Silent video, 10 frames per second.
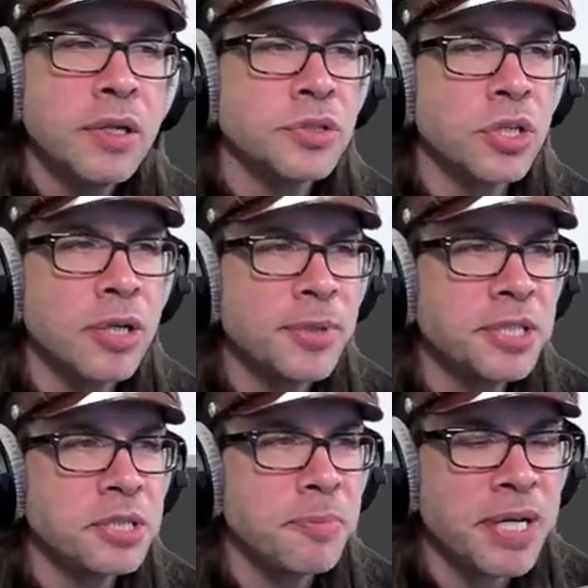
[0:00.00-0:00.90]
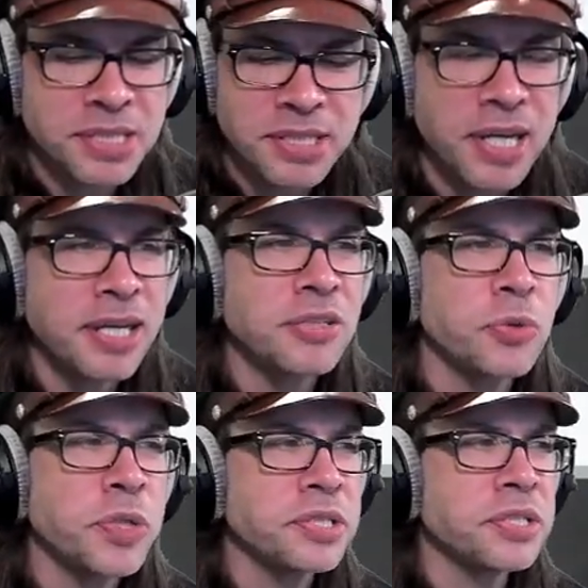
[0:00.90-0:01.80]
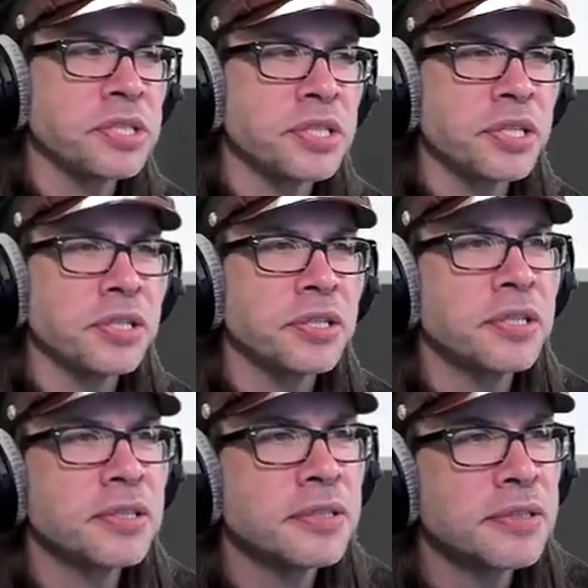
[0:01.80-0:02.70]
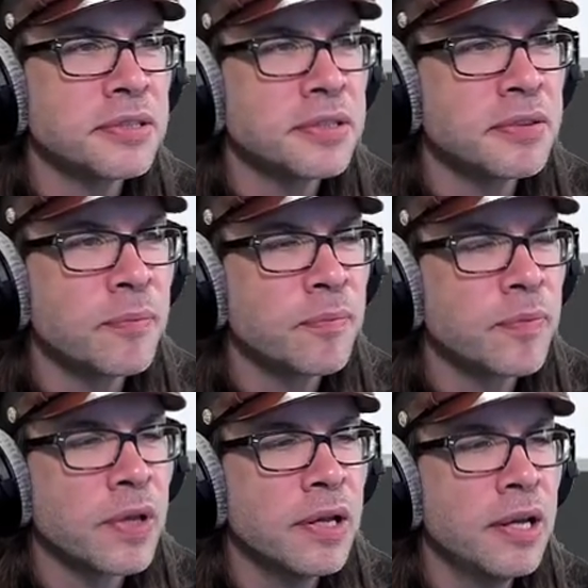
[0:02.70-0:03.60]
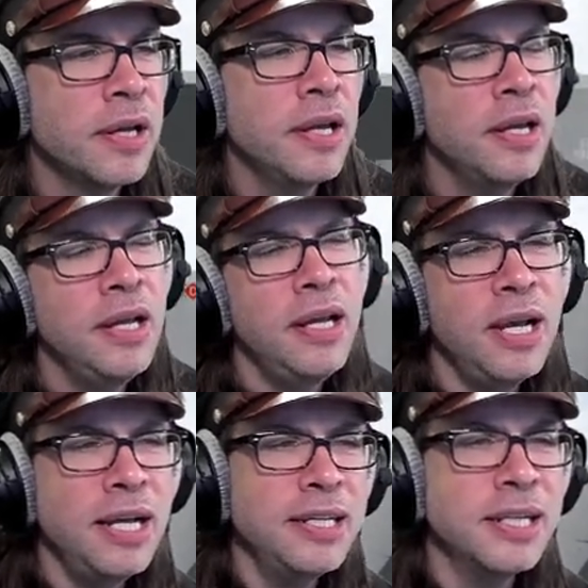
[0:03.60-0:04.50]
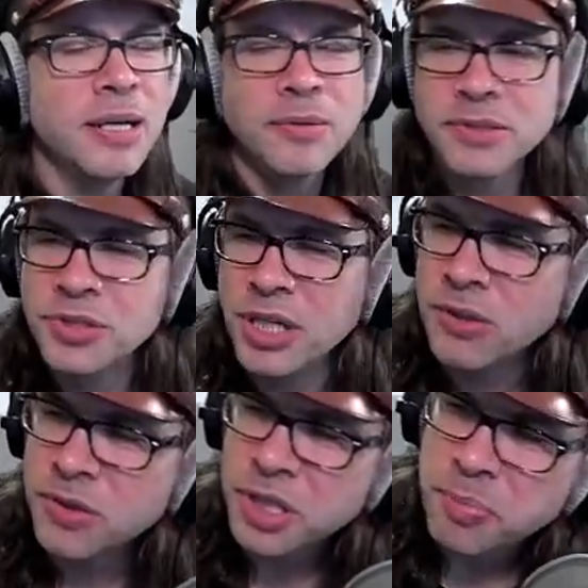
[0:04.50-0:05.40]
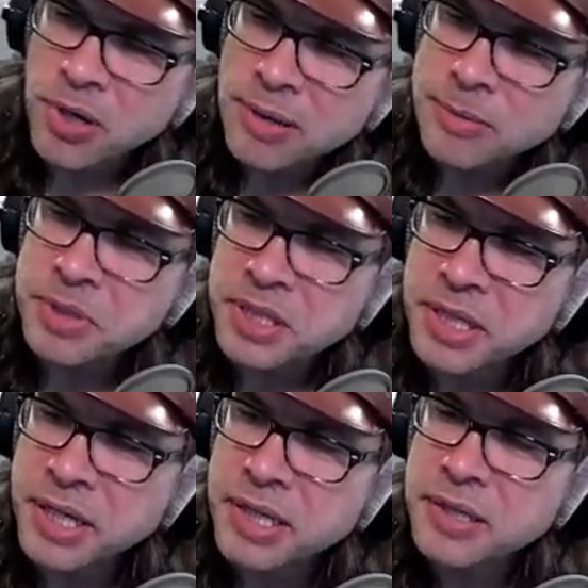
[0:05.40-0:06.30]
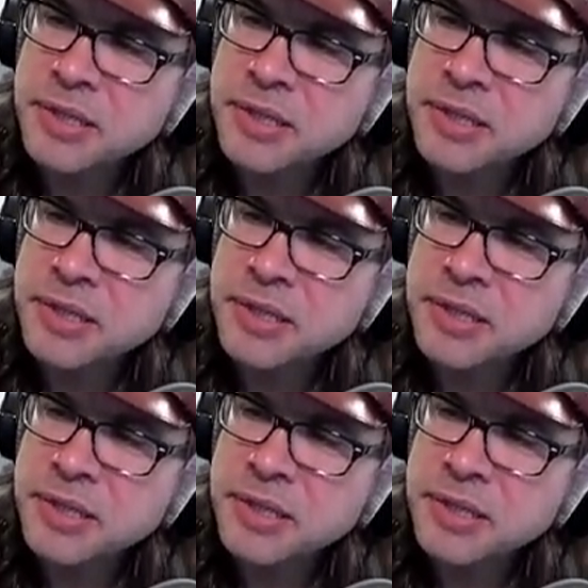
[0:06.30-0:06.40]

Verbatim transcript: German is the best side on Twisted Steel. Uh, yeah, generally probably, yeah.